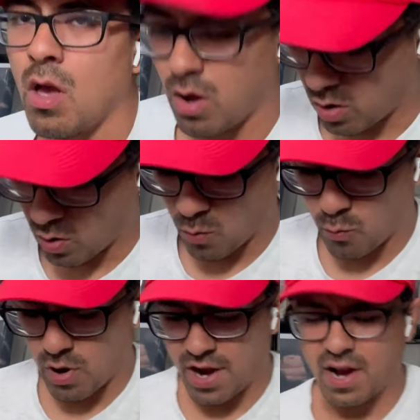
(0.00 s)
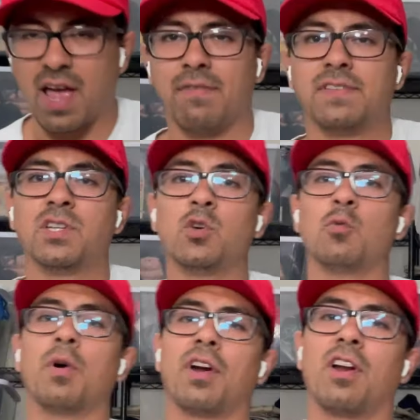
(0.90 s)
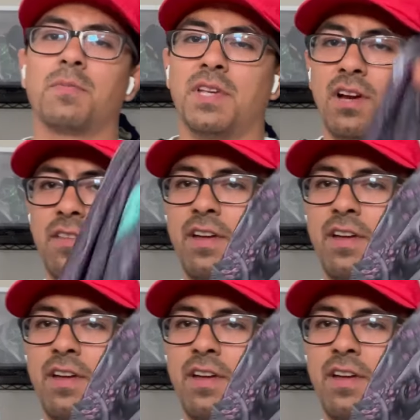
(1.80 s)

All right, I have 2 button-ups here.